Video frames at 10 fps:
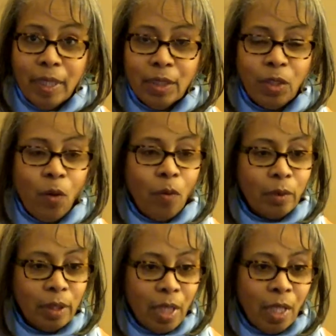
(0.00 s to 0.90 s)
So
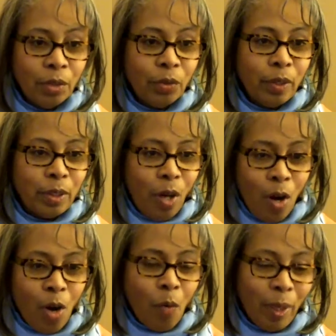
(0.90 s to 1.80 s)
culture is
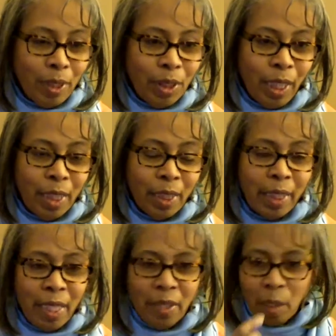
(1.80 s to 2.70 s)
always changing,
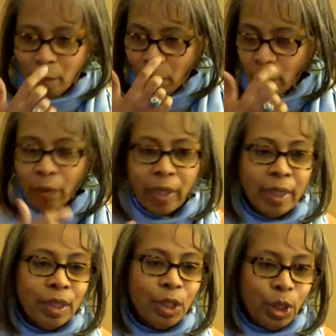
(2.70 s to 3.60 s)
and I think my work
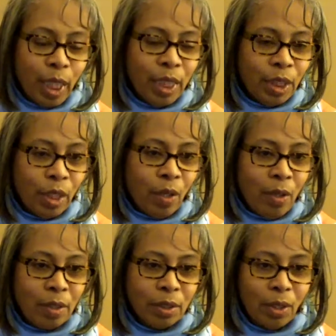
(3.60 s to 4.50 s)
is changing
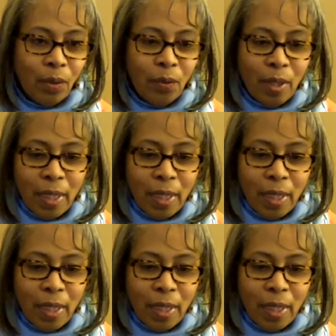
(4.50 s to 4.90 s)
also.